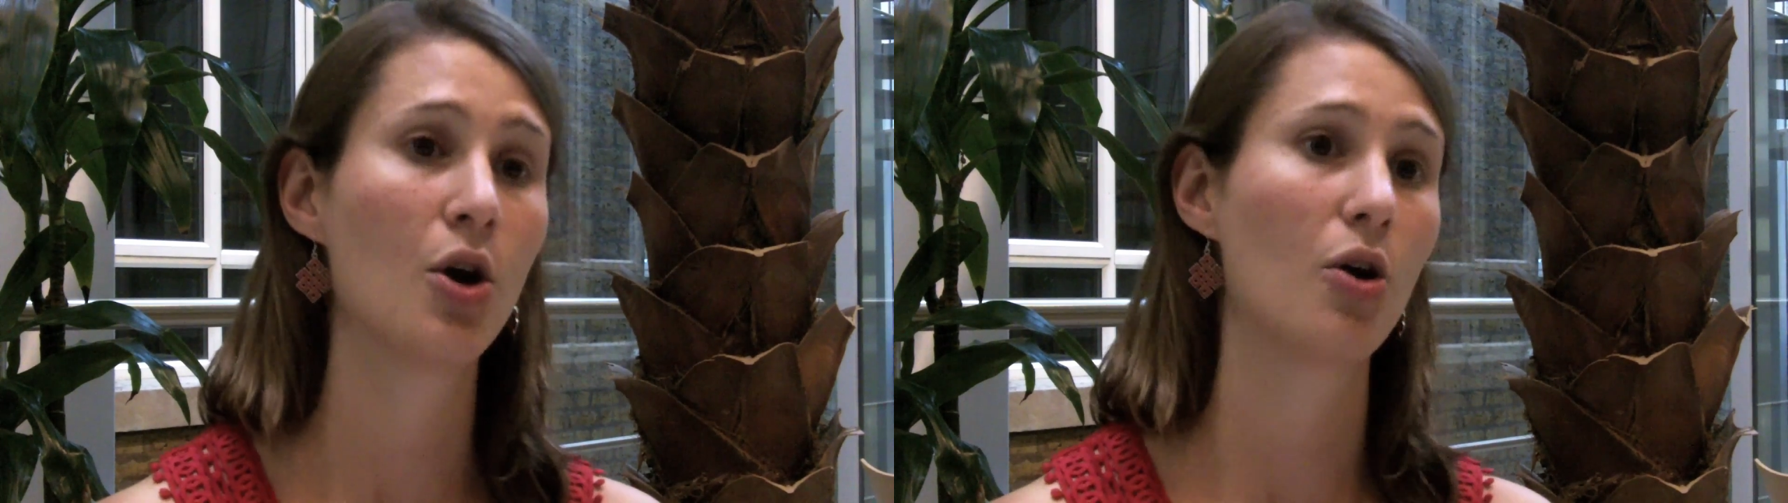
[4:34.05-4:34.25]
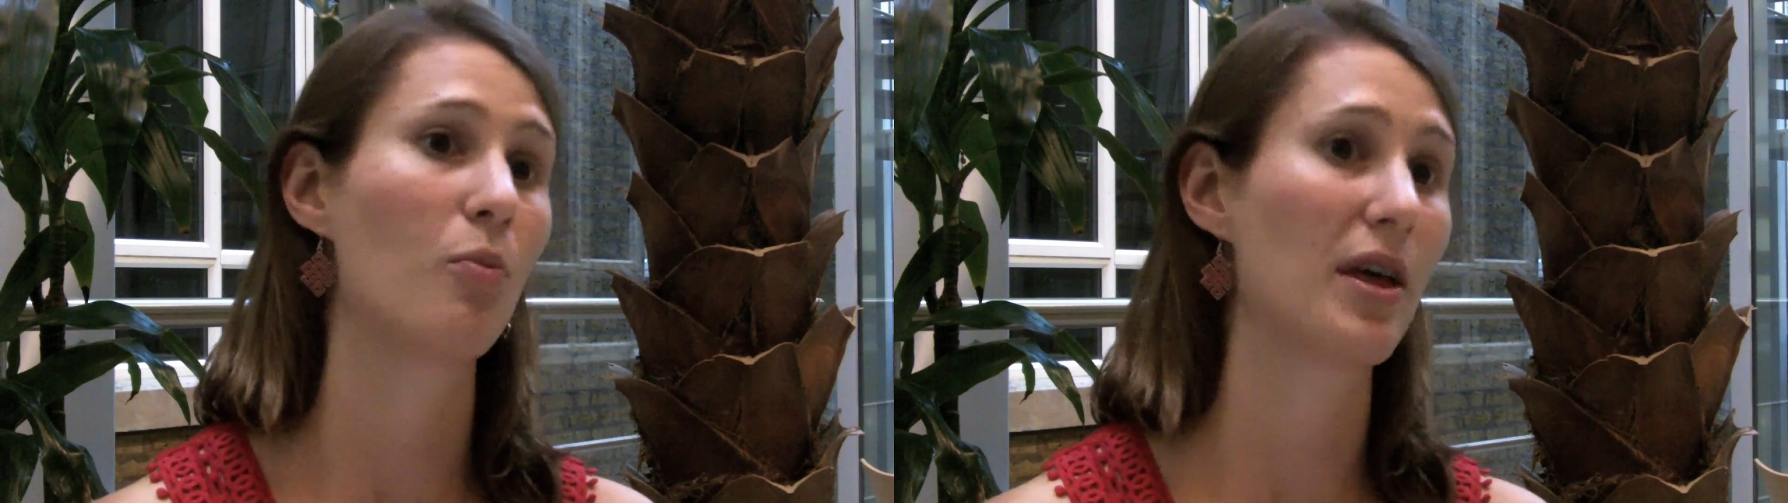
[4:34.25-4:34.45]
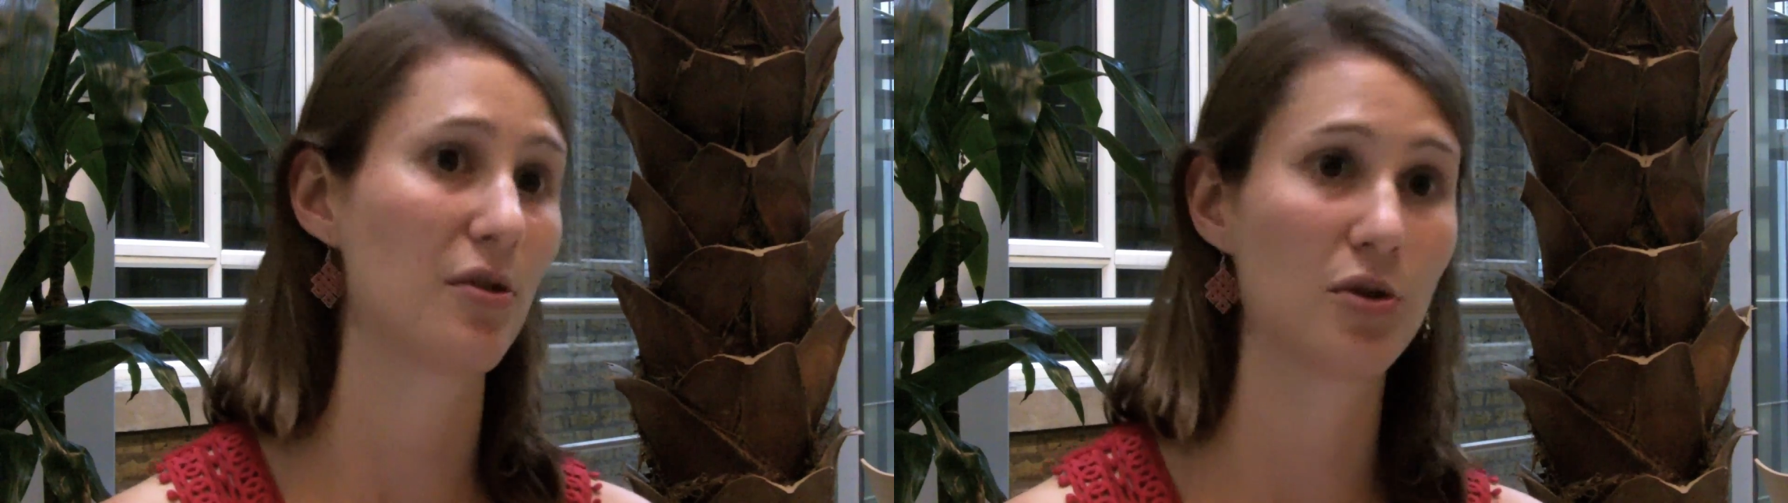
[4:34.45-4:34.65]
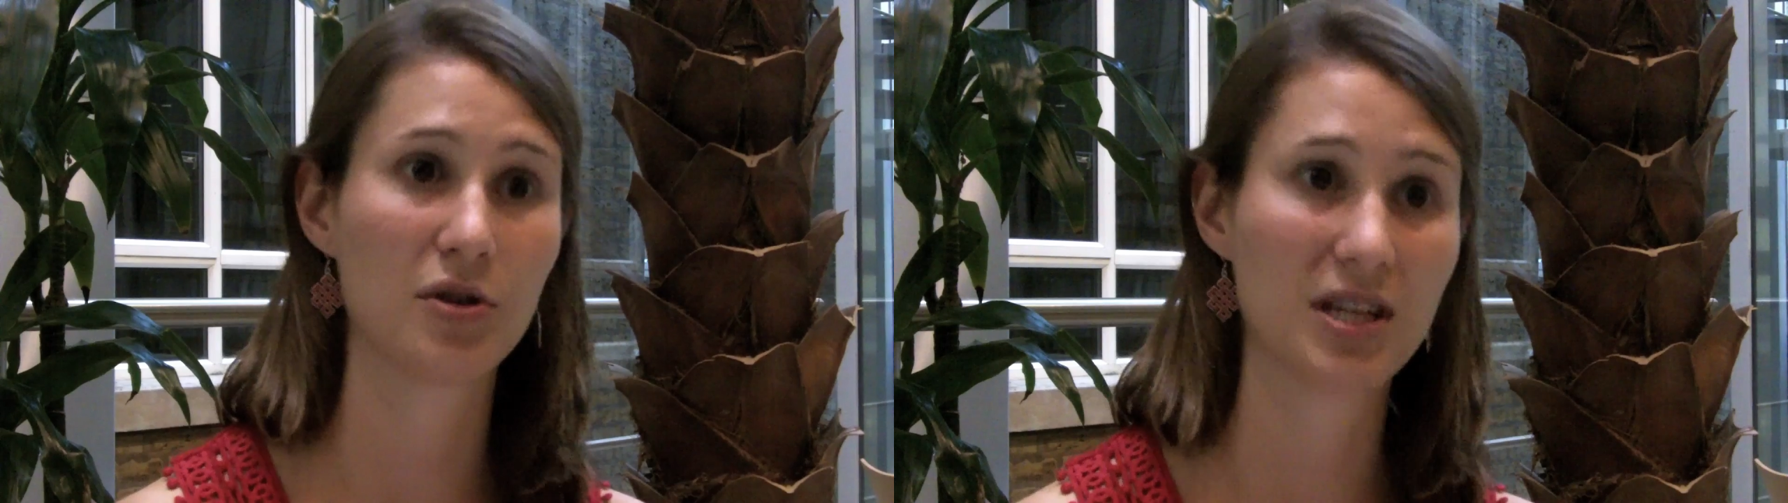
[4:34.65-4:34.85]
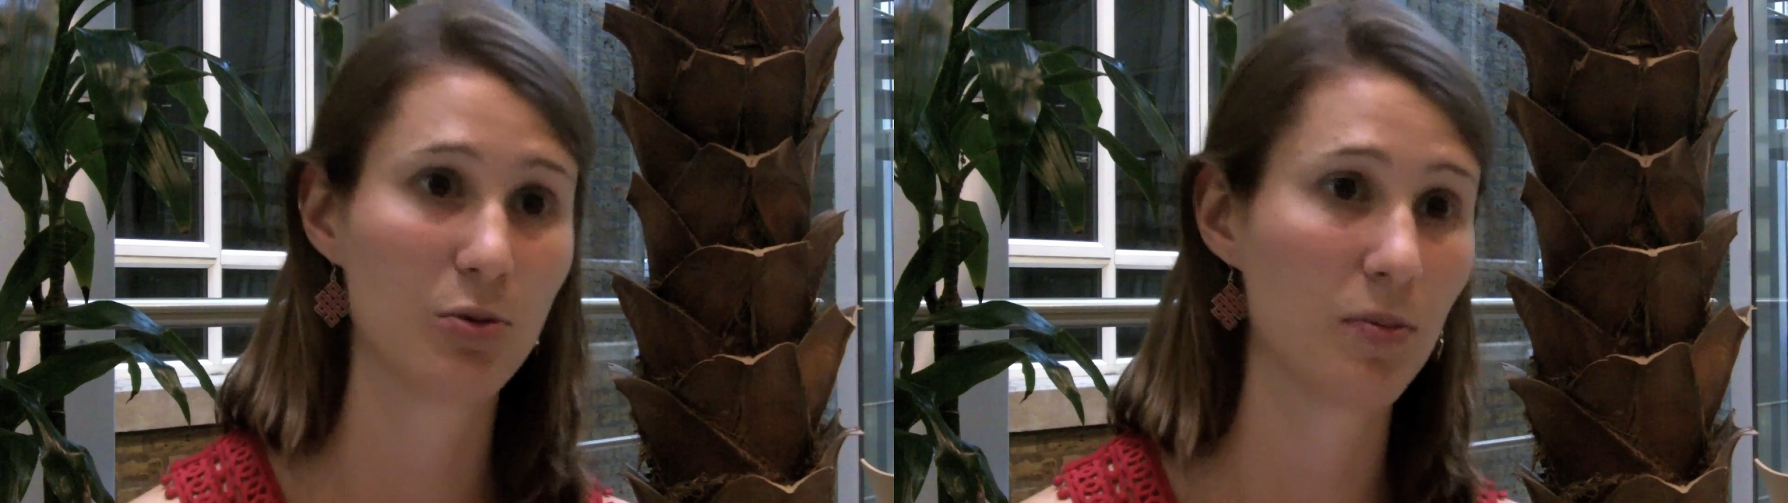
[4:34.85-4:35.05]
on whether or
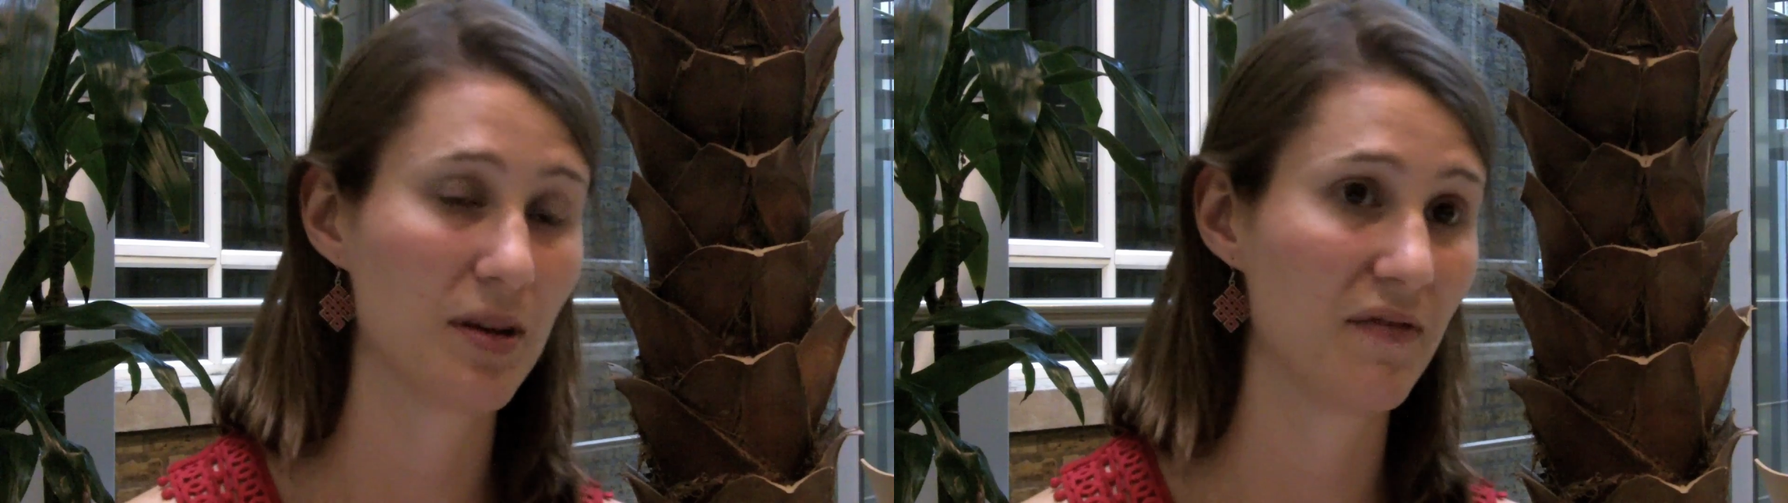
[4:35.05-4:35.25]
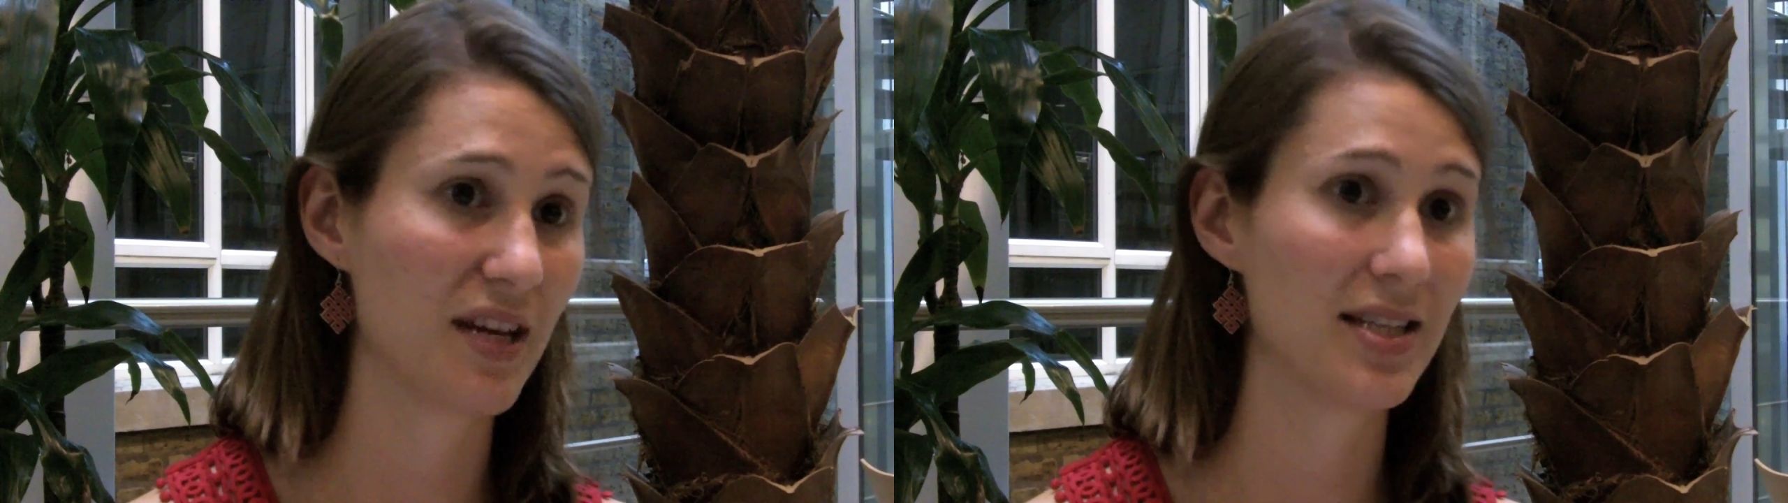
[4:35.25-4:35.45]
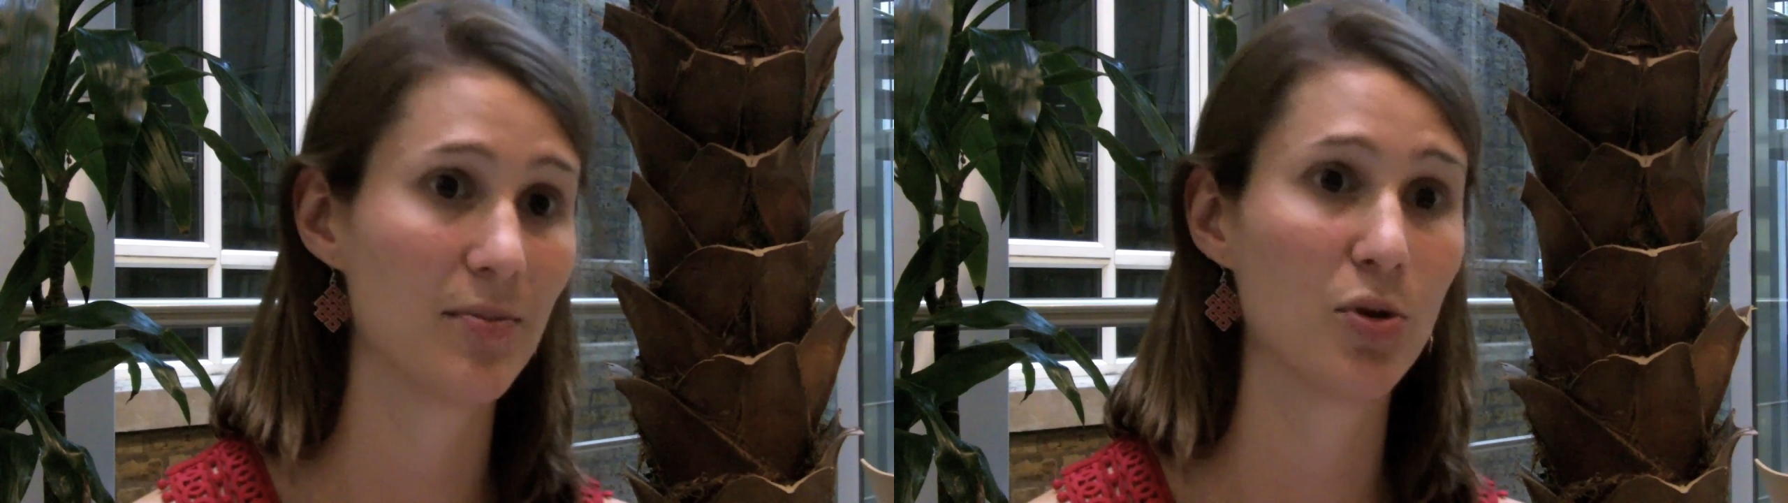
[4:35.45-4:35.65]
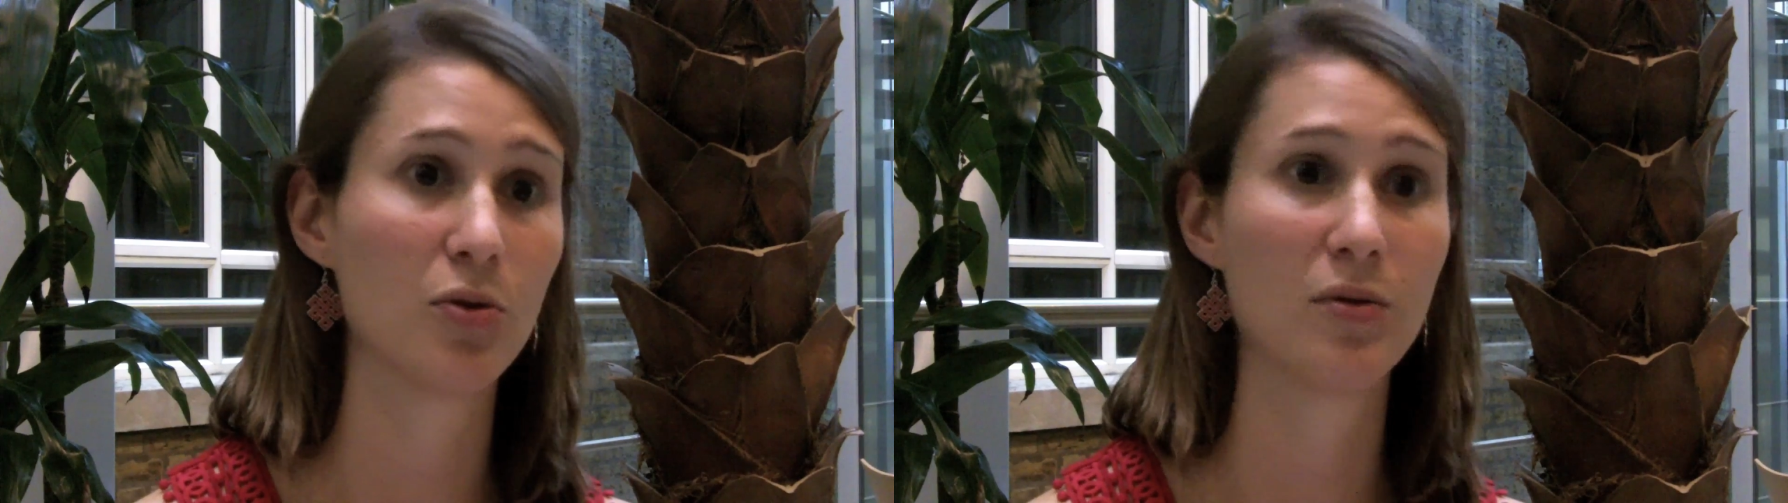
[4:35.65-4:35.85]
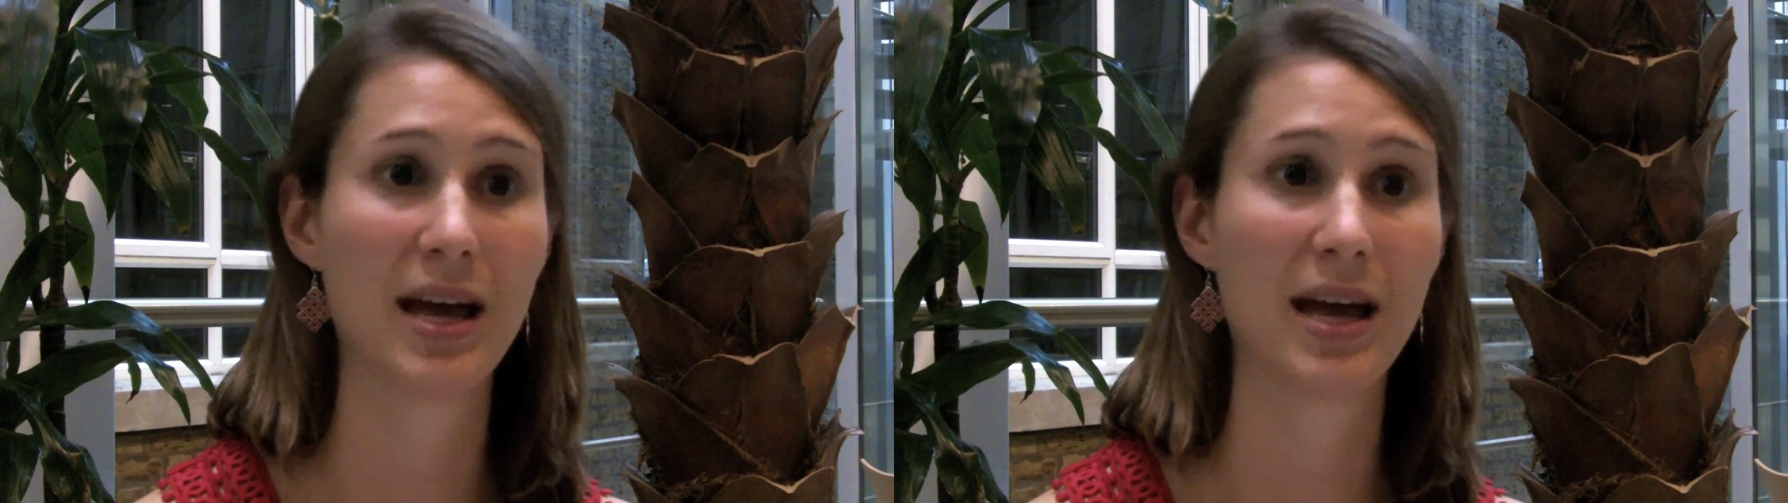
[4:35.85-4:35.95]
not it would be feasible